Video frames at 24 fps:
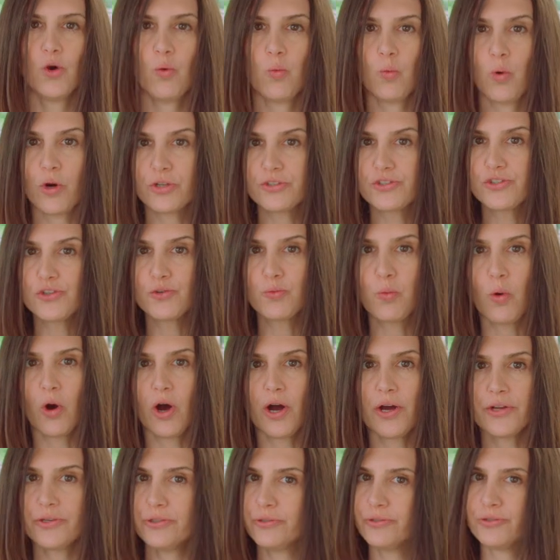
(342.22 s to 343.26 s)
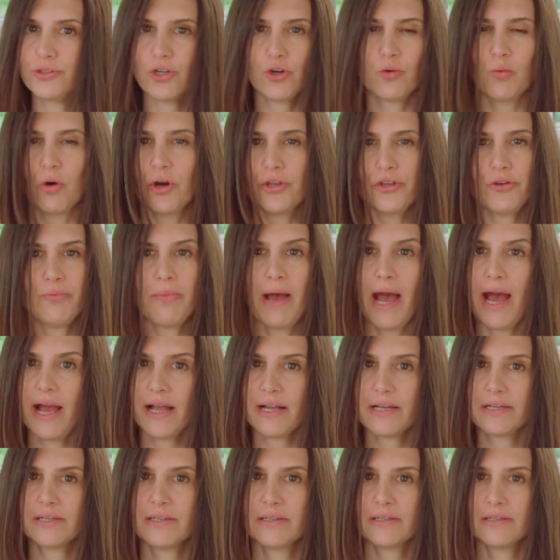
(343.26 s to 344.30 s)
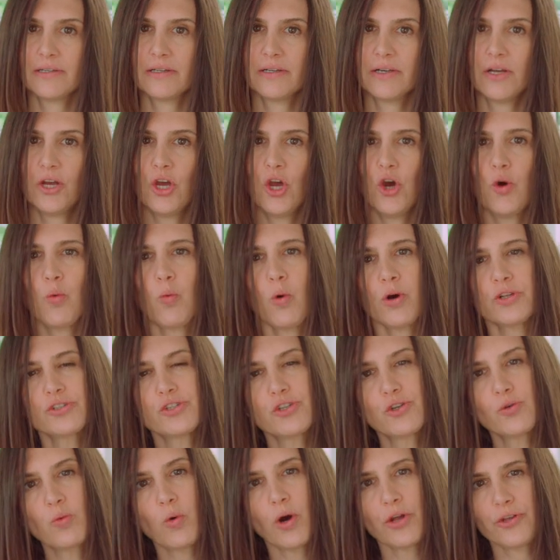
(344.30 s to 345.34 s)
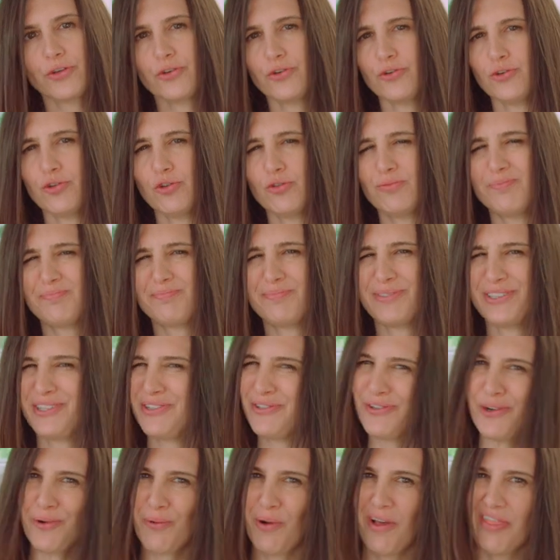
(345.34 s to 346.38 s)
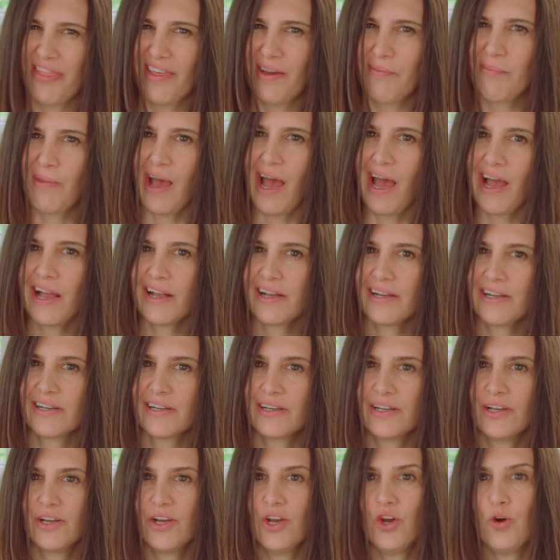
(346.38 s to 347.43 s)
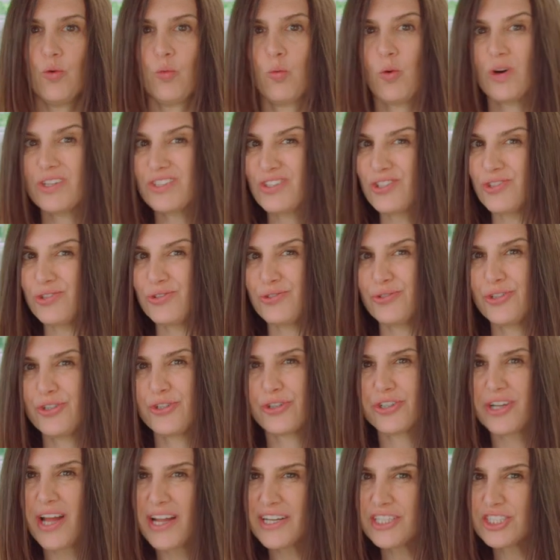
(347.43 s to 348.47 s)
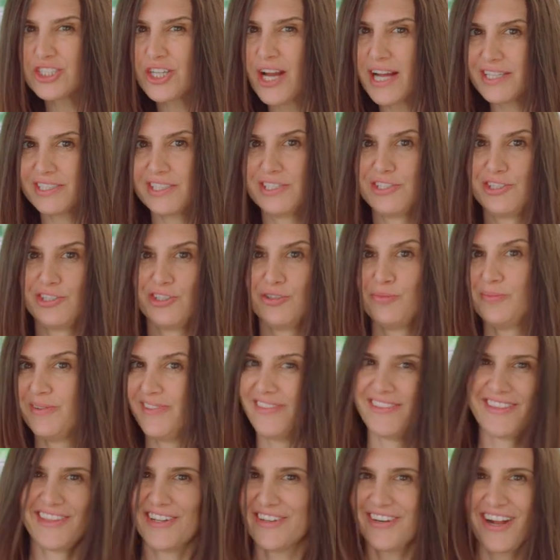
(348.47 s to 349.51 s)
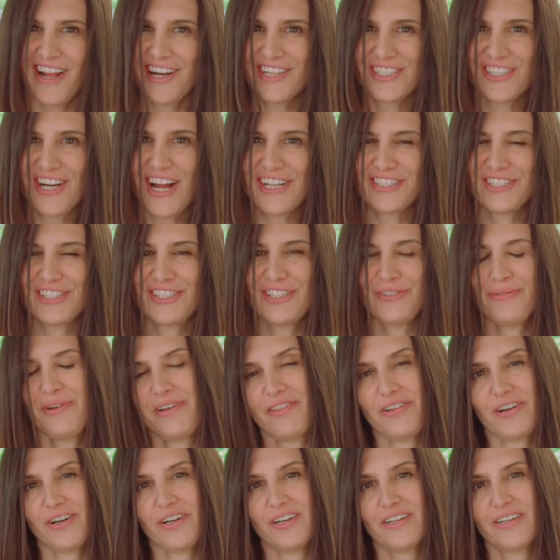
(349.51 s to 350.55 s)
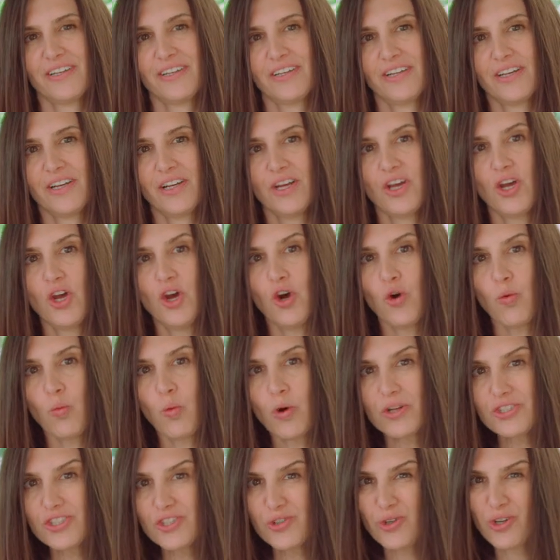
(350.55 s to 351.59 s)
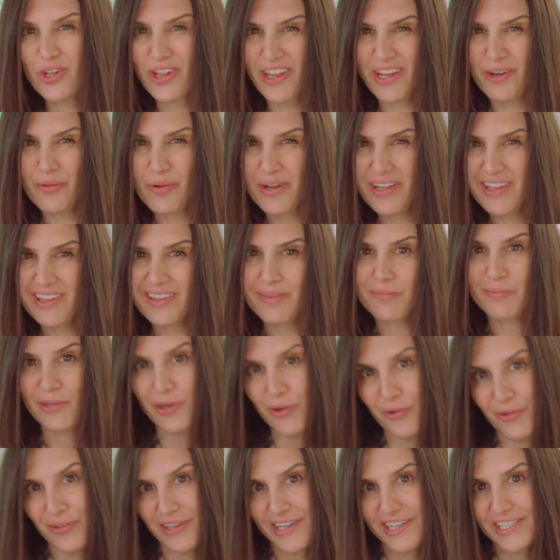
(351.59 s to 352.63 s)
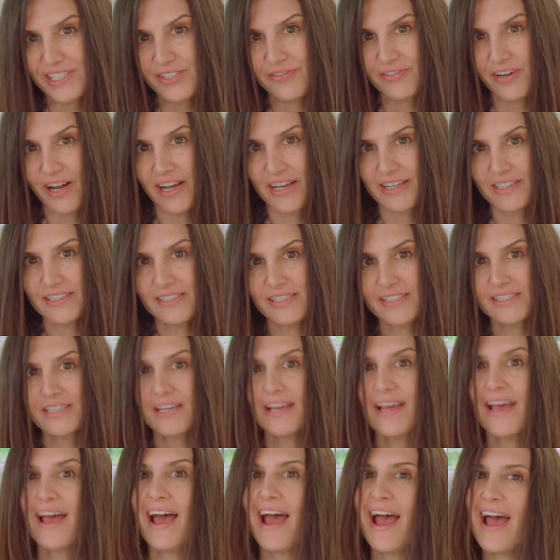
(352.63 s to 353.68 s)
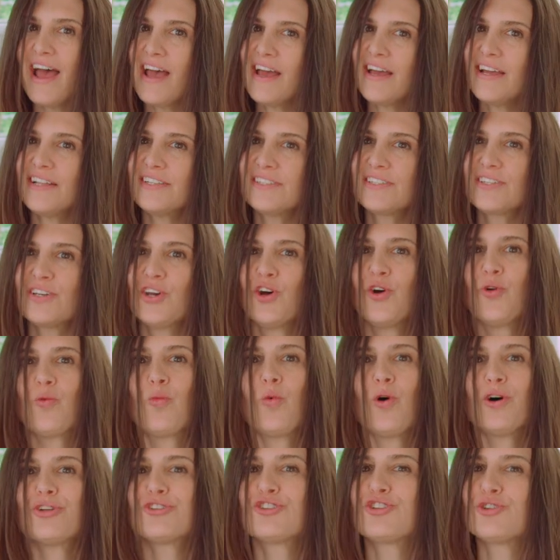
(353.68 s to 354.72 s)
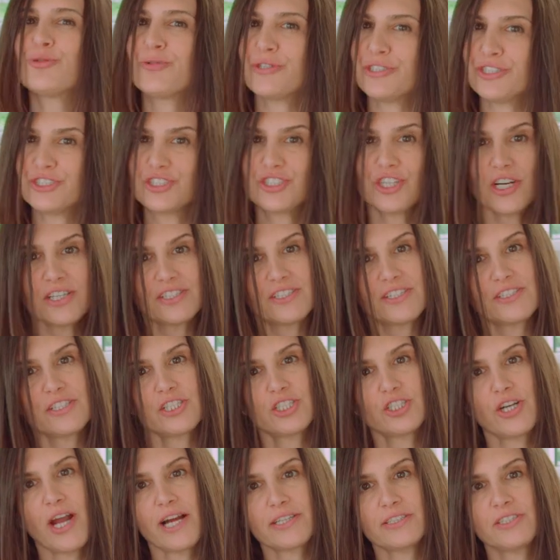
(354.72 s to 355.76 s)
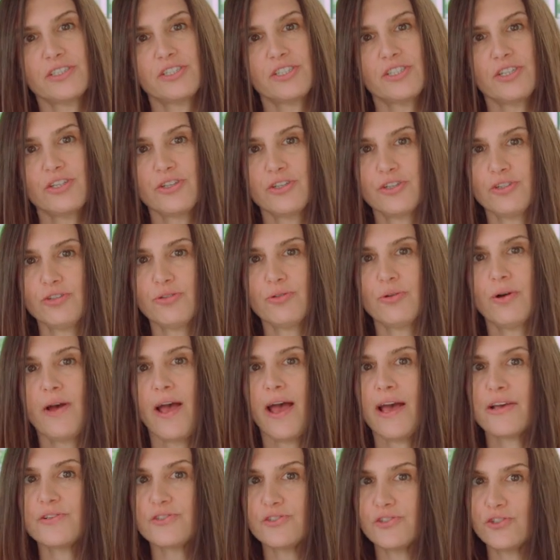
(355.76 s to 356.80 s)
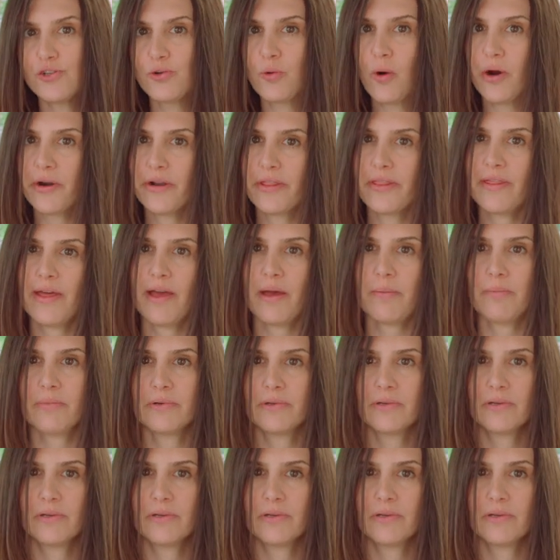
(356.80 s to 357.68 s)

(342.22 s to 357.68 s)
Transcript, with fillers: ones you want who don't want you back, ones who want you but you don't want them back, ones who you're not attracted to but they're not attracted to either, ones you click with but only as friends, and ones who are just as attracted to you as you are to them.